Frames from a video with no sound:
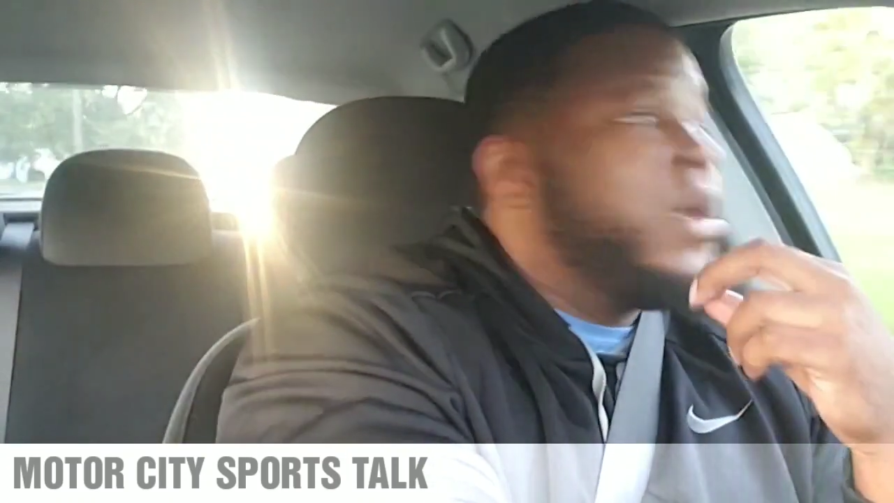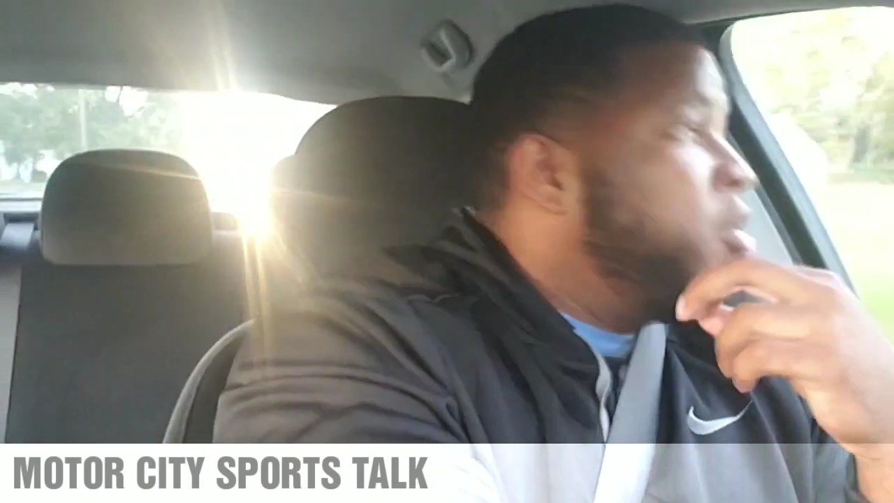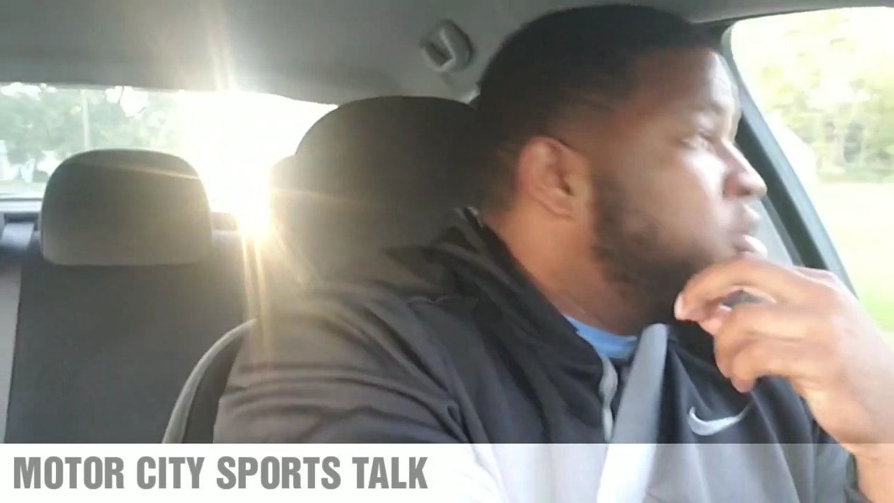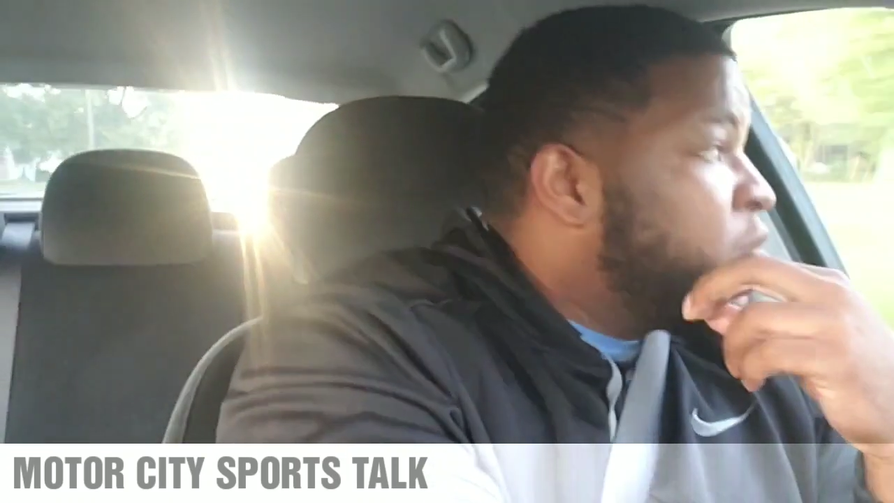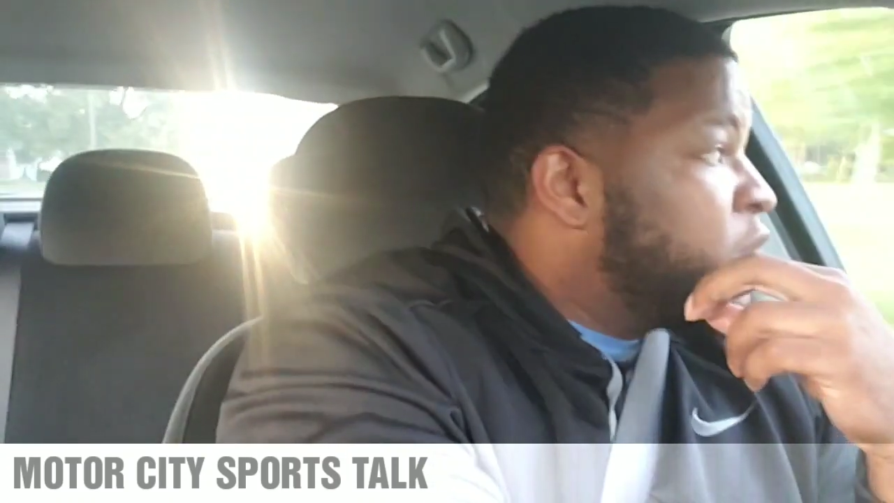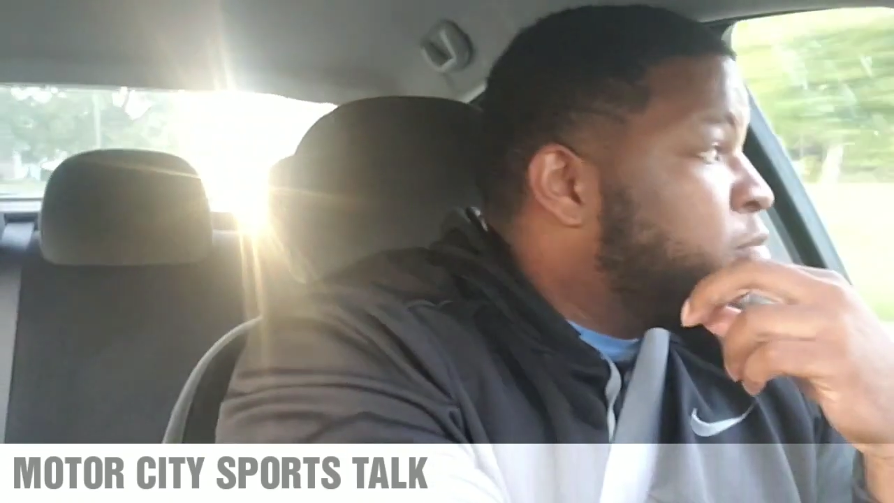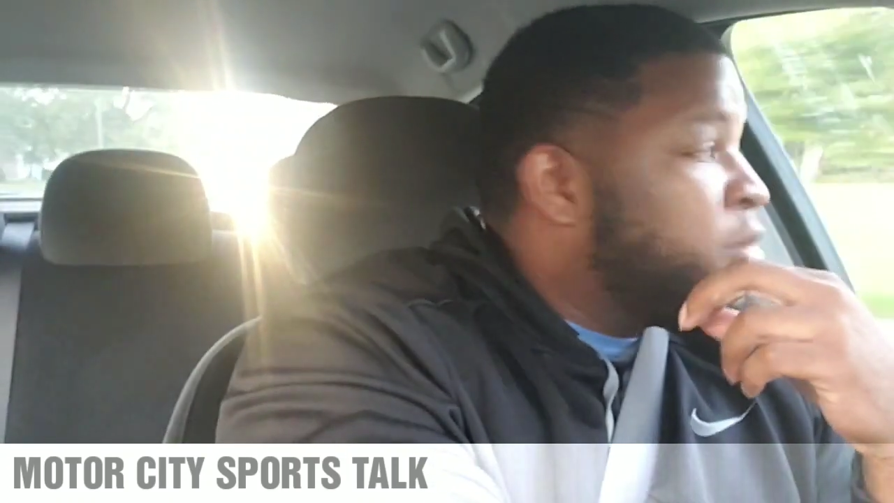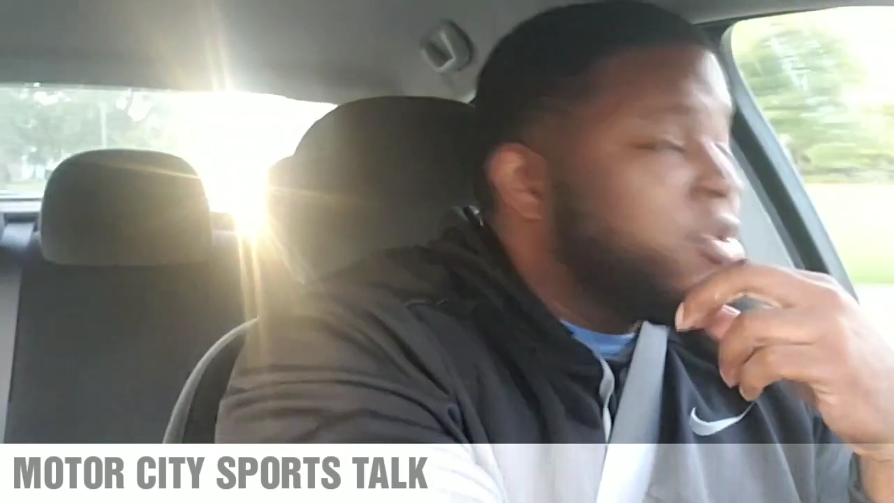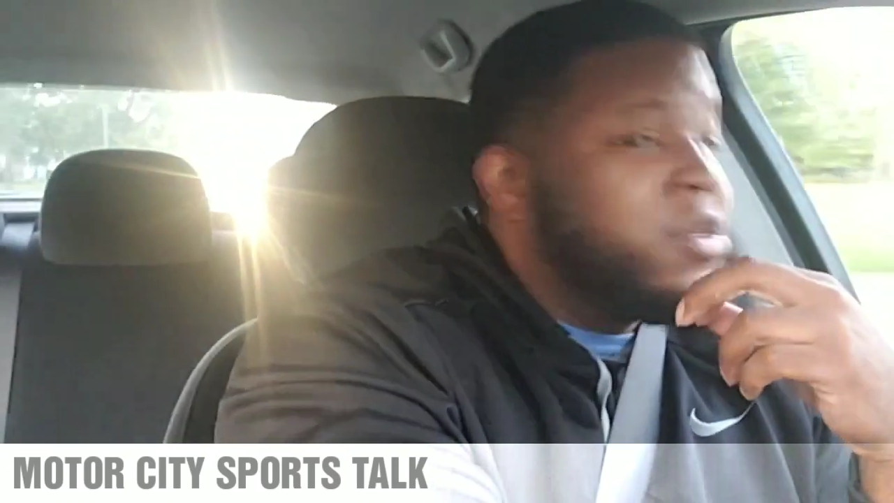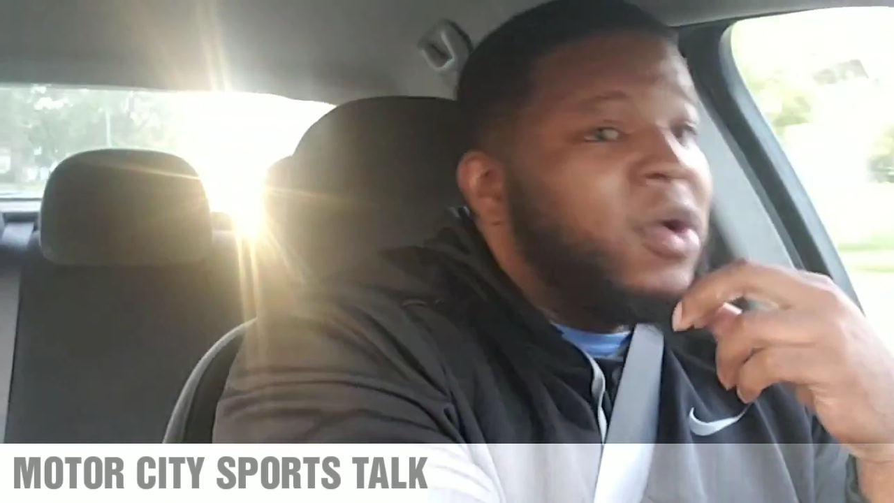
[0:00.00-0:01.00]
out of Detroit
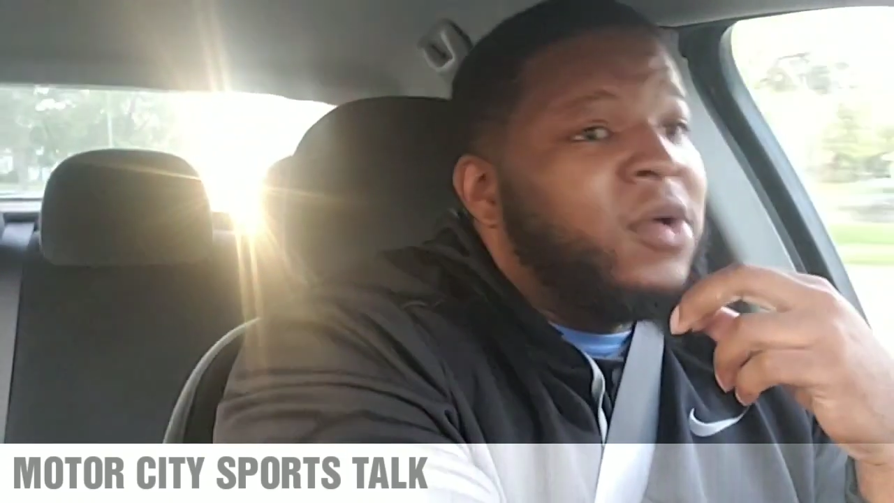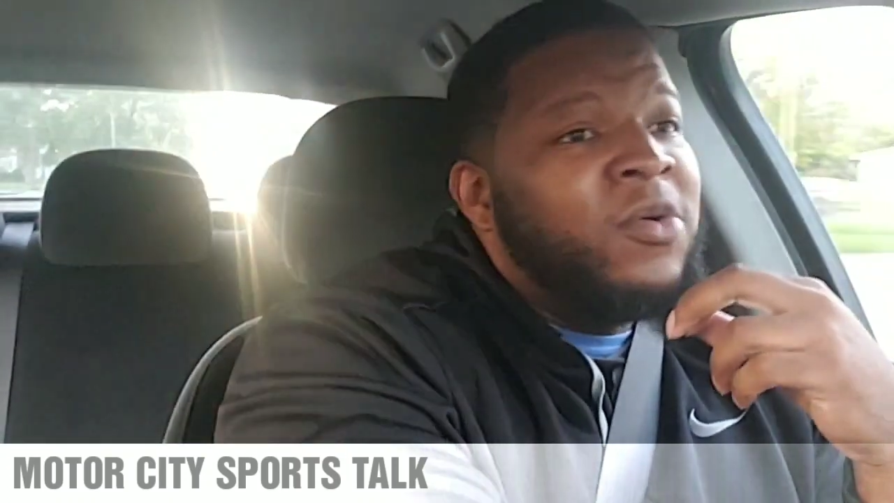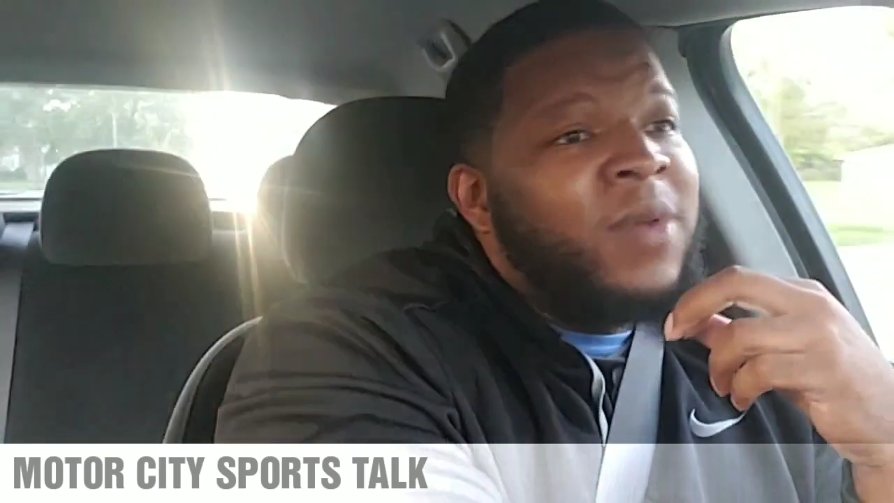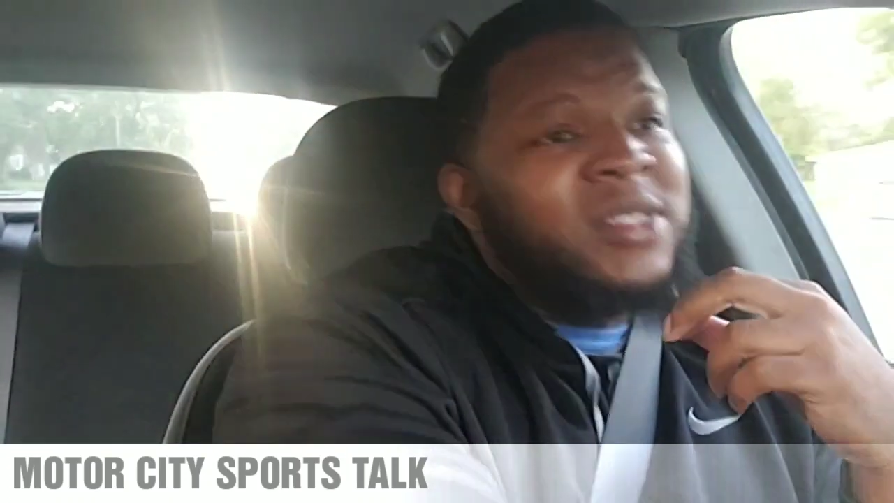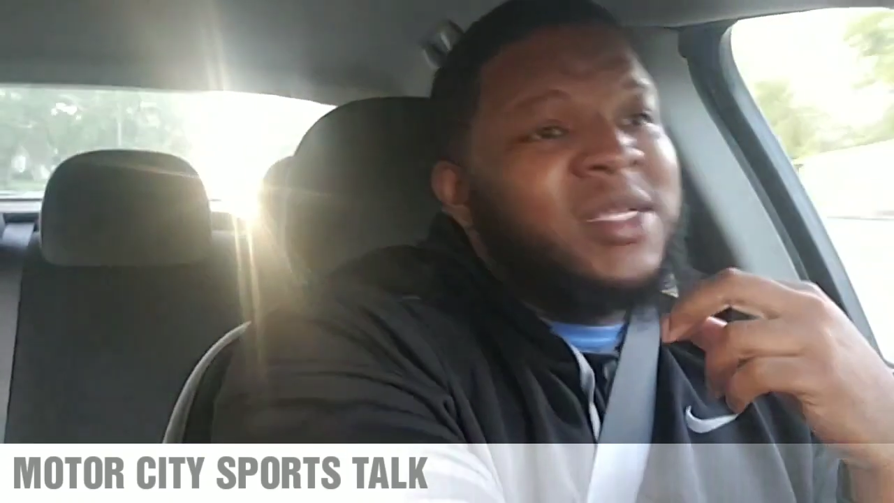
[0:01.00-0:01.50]
Sports Talk group.